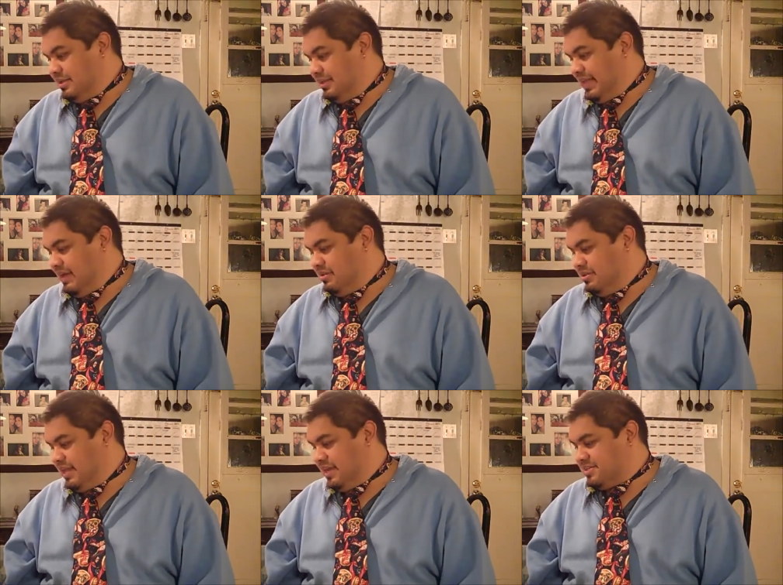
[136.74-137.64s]
now
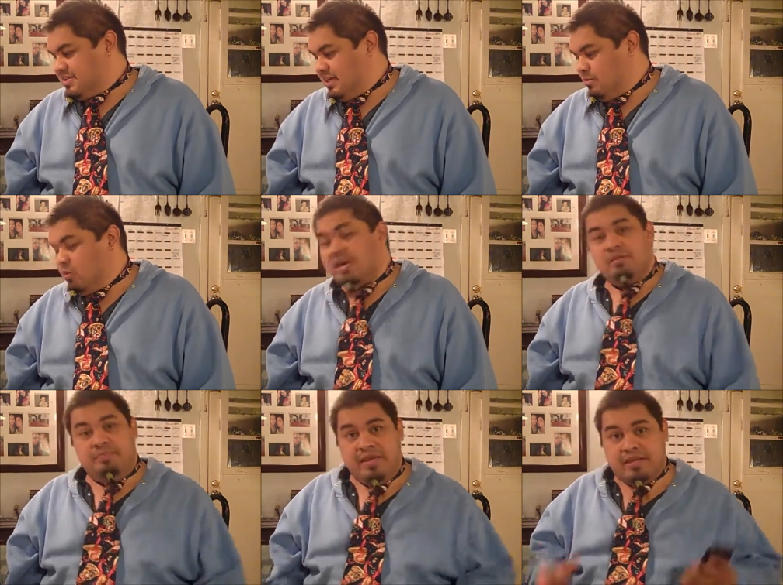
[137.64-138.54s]
next we're
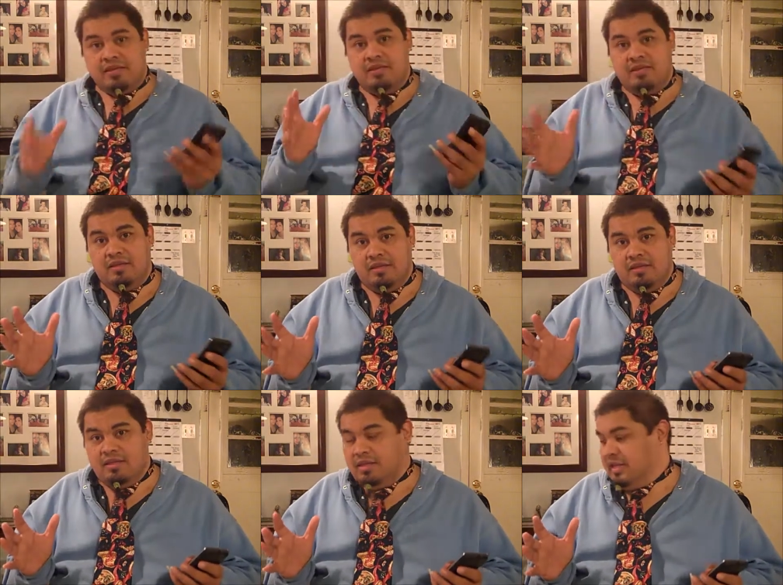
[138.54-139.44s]
going to pick
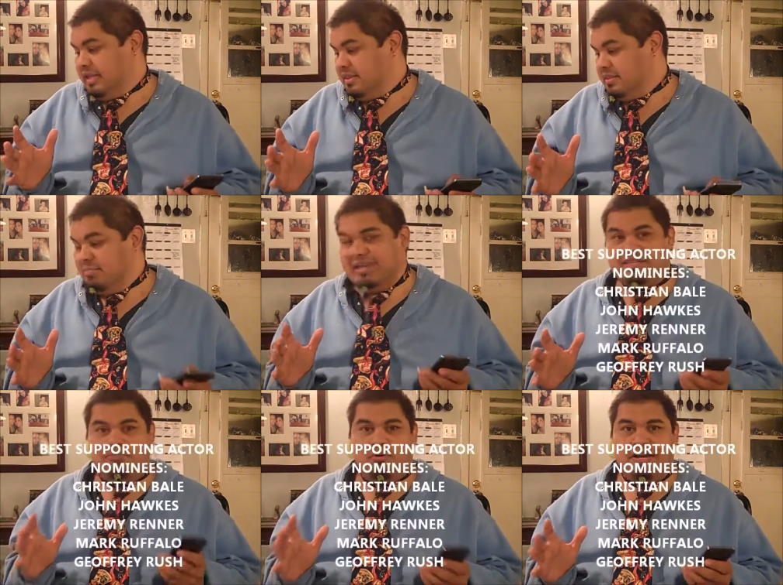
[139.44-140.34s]
the
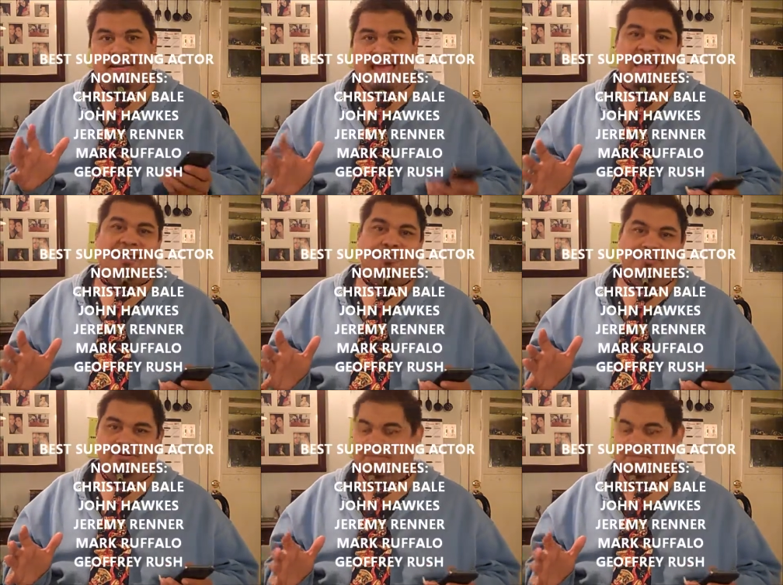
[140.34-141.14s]
Best Supporting Actor.